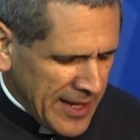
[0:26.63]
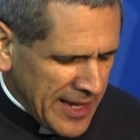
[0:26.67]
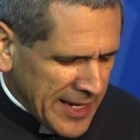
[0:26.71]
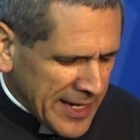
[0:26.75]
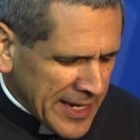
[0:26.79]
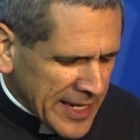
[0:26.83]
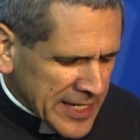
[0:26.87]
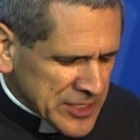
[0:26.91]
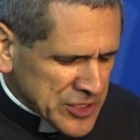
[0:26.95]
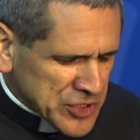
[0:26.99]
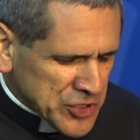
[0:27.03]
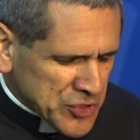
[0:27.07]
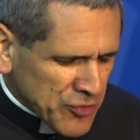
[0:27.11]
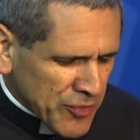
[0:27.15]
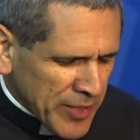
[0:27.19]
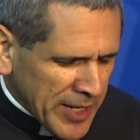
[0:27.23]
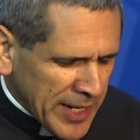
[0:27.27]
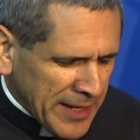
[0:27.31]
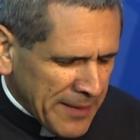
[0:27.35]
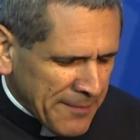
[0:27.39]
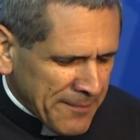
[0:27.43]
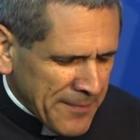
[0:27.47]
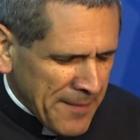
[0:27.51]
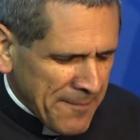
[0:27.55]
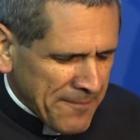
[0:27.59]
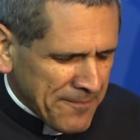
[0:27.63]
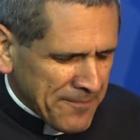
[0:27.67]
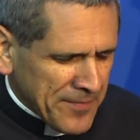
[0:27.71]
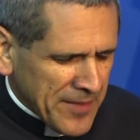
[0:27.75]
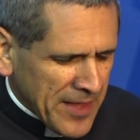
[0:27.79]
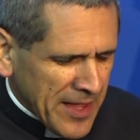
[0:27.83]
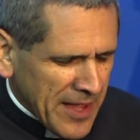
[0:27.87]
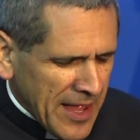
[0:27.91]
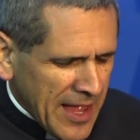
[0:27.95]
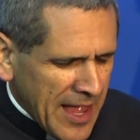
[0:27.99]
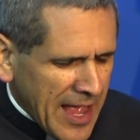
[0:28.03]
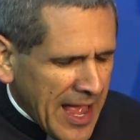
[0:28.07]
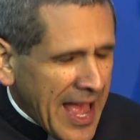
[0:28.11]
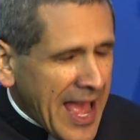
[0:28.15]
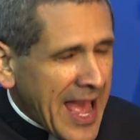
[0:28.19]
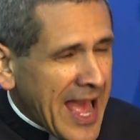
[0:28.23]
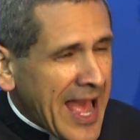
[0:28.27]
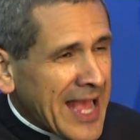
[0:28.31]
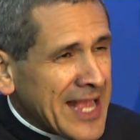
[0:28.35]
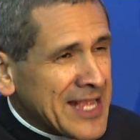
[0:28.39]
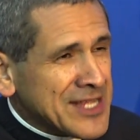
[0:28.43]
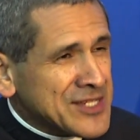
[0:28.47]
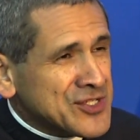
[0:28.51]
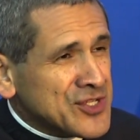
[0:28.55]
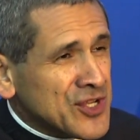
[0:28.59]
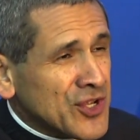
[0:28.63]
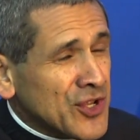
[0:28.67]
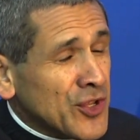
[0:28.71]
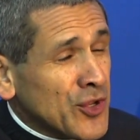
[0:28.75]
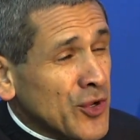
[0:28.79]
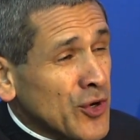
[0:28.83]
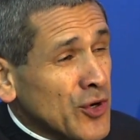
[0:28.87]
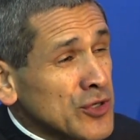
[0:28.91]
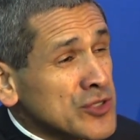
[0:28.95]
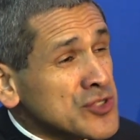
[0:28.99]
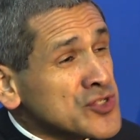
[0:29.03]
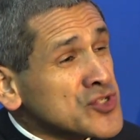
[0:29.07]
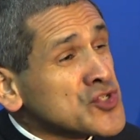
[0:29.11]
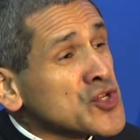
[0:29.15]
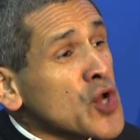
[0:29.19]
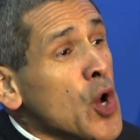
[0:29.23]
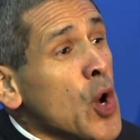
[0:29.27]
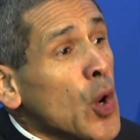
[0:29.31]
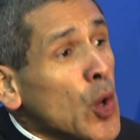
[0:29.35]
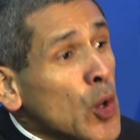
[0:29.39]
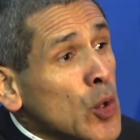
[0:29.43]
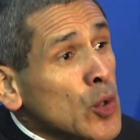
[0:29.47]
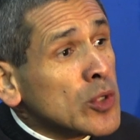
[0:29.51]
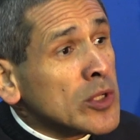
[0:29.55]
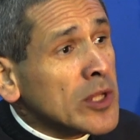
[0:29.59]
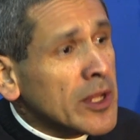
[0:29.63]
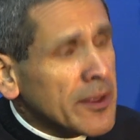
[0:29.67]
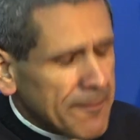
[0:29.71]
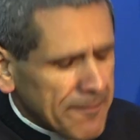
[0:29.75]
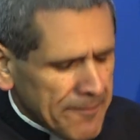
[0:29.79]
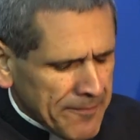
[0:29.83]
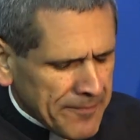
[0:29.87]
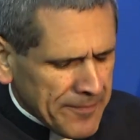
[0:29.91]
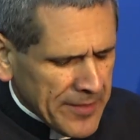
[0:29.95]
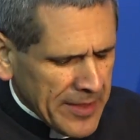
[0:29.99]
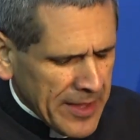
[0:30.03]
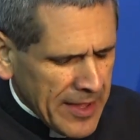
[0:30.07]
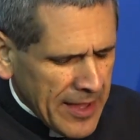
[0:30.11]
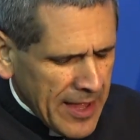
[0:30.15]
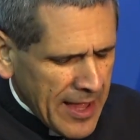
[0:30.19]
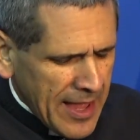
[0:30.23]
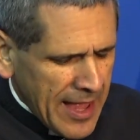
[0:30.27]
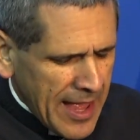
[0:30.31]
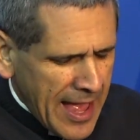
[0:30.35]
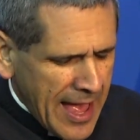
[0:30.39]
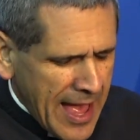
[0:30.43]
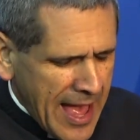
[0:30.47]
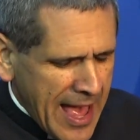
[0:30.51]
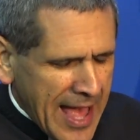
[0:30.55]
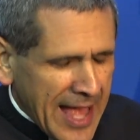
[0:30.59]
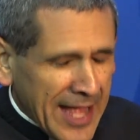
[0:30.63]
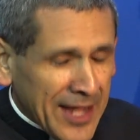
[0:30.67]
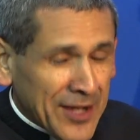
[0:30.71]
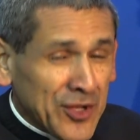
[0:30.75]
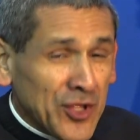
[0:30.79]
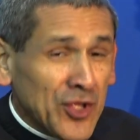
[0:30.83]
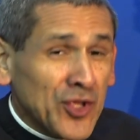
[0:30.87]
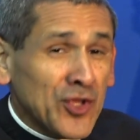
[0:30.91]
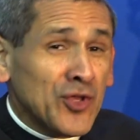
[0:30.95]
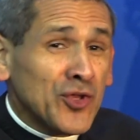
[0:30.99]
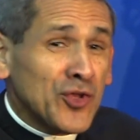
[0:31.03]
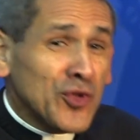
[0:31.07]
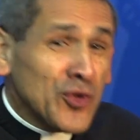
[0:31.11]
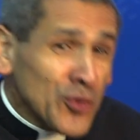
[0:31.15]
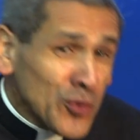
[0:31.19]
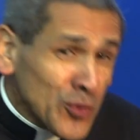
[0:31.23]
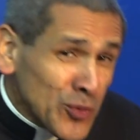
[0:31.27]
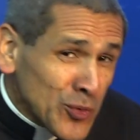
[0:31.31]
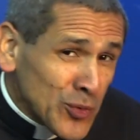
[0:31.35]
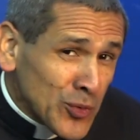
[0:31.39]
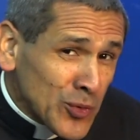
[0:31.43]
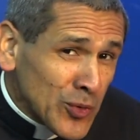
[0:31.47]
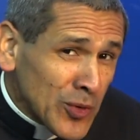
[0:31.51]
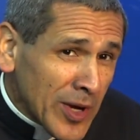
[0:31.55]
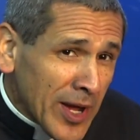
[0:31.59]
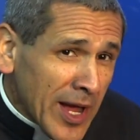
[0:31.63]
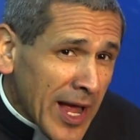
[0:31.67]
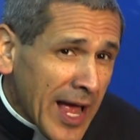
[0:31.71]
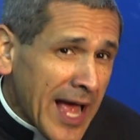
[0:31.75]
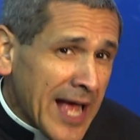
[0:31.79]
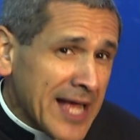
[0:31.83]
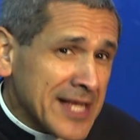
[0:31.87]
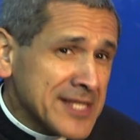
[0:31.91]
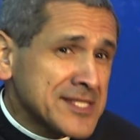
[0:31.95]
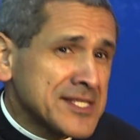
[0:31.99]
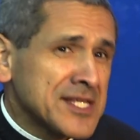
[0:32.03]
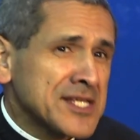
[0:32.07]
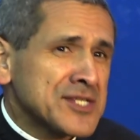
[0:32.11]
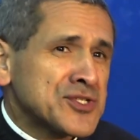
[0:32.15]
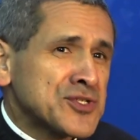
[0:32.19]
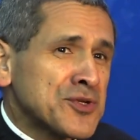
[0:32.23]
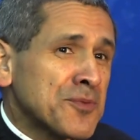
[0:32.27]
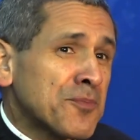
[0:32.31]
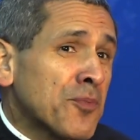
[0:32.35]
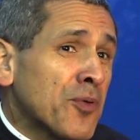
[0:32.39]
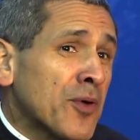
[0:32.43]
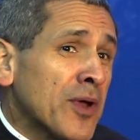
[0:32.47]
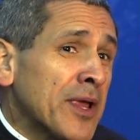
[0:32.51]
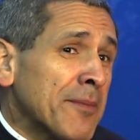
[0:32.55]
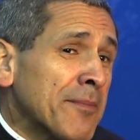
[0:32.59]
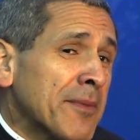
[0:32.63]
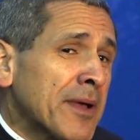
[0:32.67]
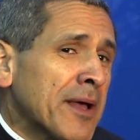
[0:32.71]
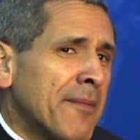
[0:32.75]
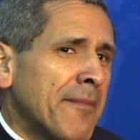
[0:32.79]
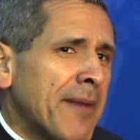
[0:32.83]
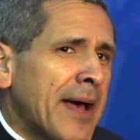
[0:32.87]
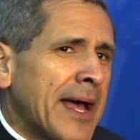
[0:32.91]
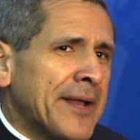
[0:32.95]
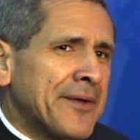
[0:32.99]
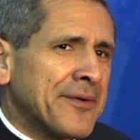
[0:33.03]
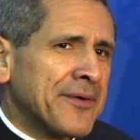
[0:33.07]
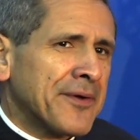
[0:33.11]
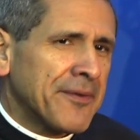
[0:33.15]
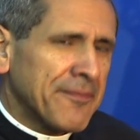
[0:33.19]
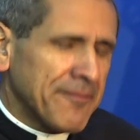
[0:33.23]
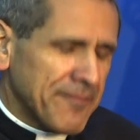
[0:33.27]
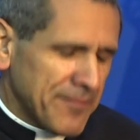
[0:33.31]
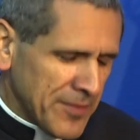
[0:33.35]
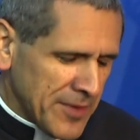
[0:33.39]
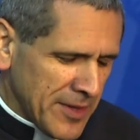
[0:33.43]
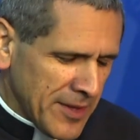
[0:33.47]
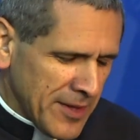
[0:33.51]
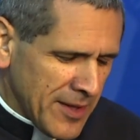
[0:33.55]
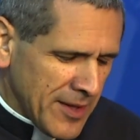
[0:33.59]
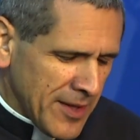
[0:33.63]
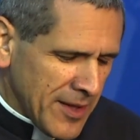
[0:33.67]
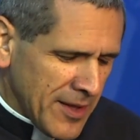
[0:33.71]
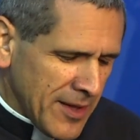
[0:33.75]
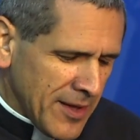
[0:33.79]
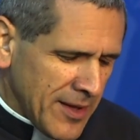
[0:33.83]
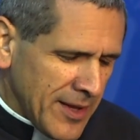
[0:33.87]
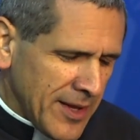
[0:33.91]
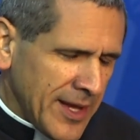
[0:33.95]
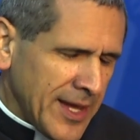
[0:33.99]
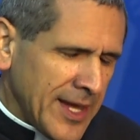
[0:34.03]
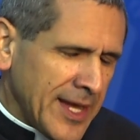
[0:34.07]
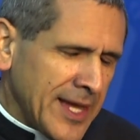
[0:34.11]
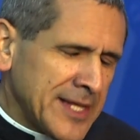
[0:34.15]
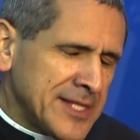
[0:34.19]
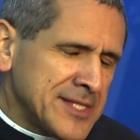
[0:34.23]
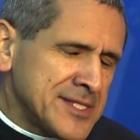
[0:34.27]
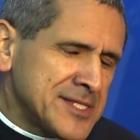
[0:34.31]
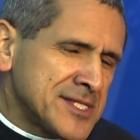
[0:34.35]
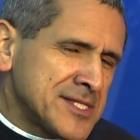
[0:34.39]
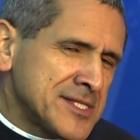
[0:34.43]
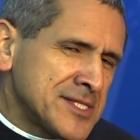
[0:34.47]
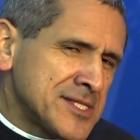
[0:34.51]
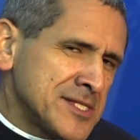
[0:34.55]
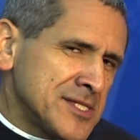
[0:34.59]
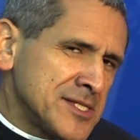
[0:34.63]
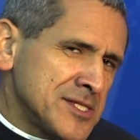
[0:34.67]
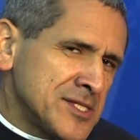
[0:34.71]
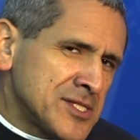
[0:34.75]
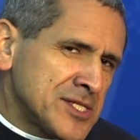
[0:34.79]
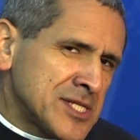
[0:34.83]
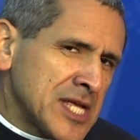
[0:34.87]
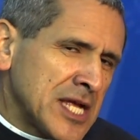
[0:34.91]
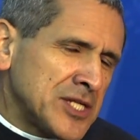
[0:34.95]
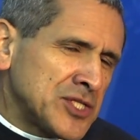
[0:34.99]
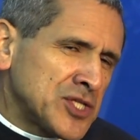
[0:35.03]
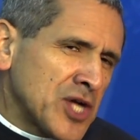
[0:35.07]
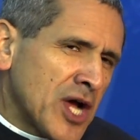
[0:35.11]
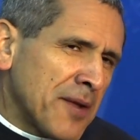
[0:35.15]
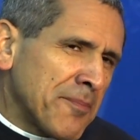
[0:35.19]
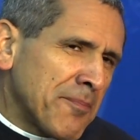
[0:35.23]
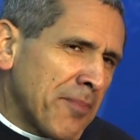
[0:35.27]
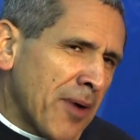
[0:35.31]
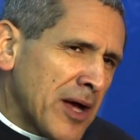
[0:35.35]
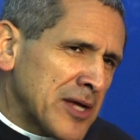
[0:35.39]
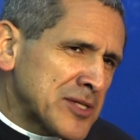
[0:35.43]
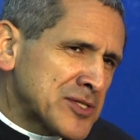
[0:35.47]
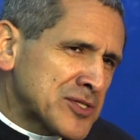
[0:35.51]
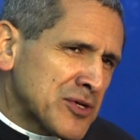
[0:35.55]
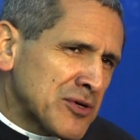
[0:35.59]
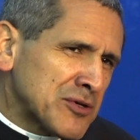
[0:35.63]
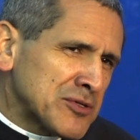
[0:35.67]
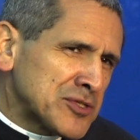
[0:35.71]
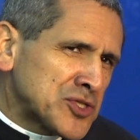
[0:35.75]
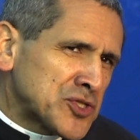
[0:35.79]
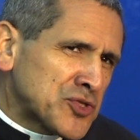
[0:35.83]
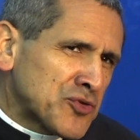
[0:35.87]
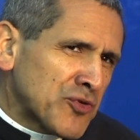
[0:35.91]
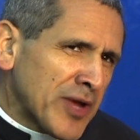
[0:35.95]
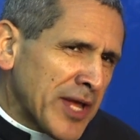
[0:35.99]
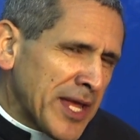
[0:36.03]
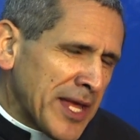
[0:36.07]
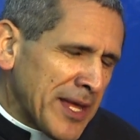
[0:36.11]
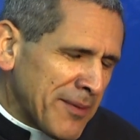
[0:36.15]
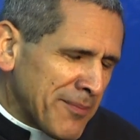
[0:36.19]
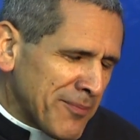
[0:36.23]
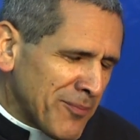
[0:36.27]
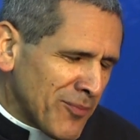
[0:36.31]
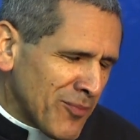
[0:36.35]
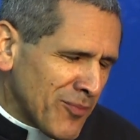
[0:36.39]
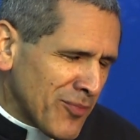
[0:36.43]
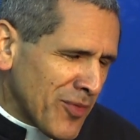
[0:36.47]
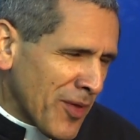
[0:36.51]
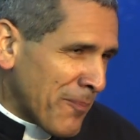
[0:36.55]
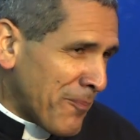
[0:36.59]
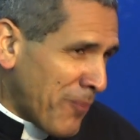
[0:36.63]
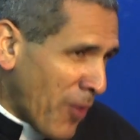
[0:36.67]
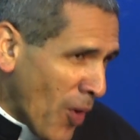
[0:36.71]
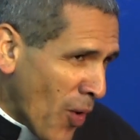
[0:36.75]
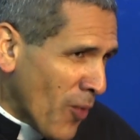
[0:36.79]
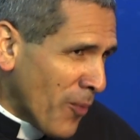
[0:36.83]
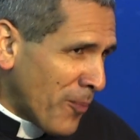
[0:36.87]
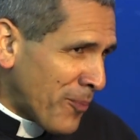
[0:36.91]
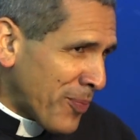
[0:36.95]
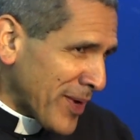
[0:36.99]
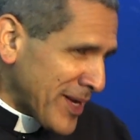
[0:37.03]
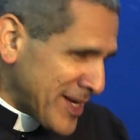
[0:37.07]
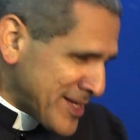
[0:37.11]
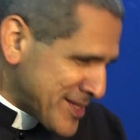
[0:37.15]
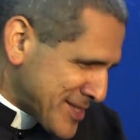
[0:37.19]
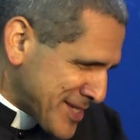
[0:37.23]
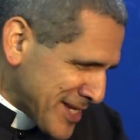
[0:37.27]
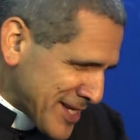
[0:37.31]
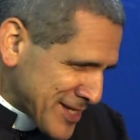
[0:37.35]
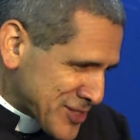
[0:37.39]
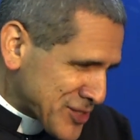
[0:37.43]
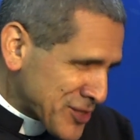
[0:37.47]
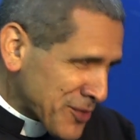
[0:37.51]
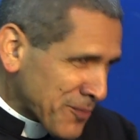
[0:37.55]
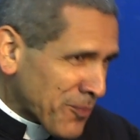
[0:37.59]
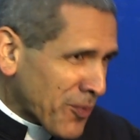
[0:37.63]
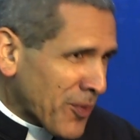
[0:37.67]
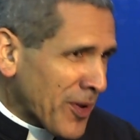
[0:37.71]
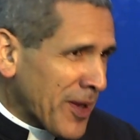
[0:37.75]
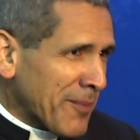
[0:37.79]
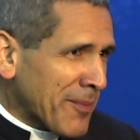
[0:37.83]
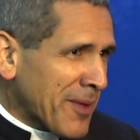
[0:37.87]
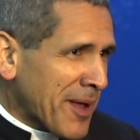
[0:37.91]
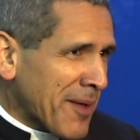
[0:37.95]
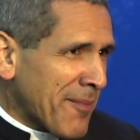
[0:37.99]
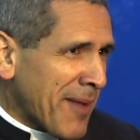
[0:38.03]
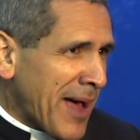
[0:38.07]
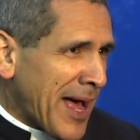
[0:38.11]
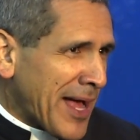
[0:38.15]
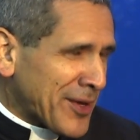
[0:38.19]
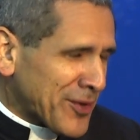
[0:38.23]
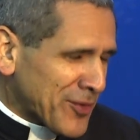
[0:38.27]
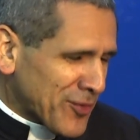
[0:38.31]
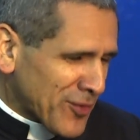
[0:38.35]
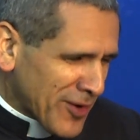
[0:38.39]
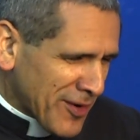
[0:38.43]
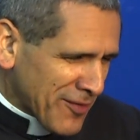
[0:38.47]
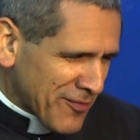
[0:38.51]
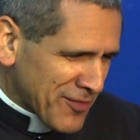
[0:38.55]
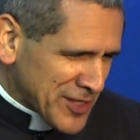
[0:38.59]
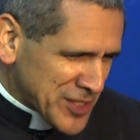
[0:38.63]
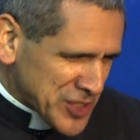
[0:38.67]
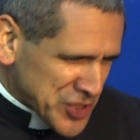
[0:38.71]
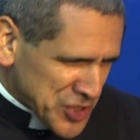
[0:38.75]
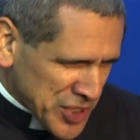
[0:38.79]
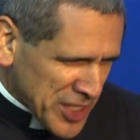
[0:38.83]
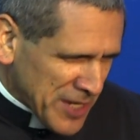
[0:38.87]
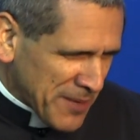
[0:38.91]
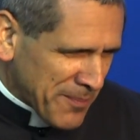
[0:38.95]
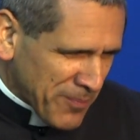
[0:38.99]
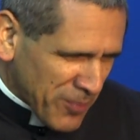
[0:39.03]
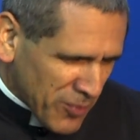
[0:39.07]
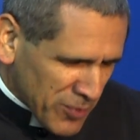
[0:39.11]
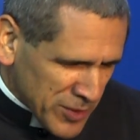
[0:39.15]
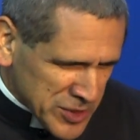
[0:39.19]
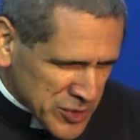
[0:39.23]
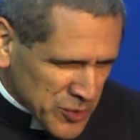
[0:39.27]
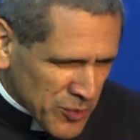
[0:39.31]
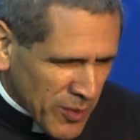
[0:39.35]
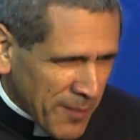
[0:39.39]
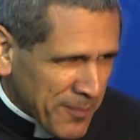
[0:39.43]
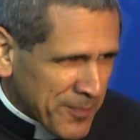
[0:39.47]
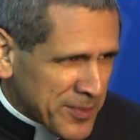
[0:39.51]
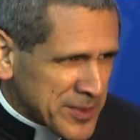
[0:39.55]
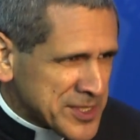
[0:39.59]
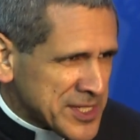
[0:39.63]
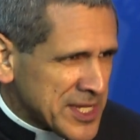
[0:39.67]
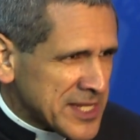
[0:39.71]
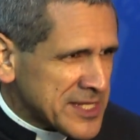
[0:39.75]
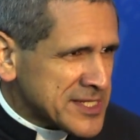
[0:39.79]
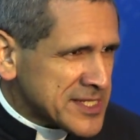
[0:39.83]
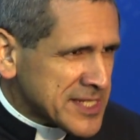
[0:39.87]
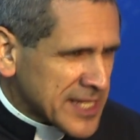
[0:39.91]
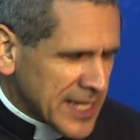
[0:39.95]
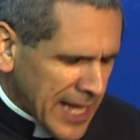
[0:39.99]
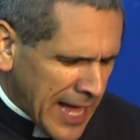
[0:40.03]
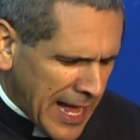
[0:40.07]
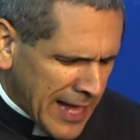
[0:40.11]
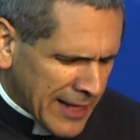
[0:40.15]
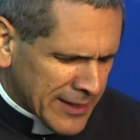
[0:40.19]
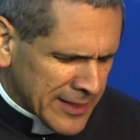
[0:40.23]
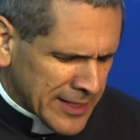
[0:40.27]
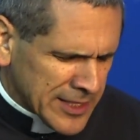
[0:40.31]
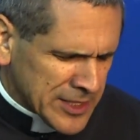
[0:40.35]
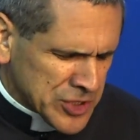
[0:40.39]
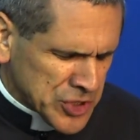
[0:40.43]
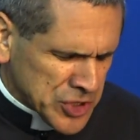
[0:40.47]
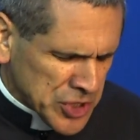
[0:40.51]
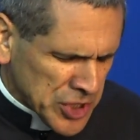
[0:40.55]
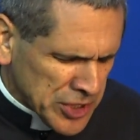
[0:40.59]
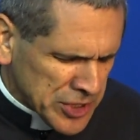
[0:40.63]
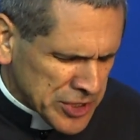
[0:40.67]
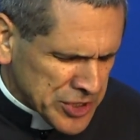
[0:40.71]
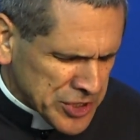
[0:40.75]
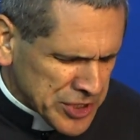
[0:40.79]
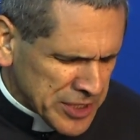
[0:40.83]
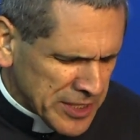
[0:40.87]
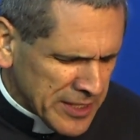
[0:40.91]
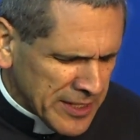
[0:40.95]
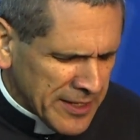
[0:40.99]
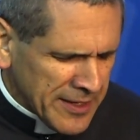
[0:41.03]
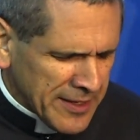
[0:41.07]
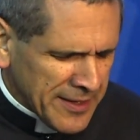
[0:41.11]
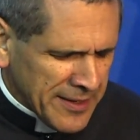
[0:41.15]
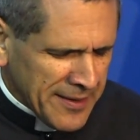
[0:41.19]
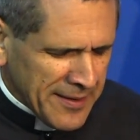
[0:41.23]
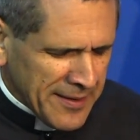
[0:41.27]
in his dream as your soul and you as the supreme commander. In St. John Bosco's dream, the Pope is the supreme commander of the ship, which represents the Catholic Church.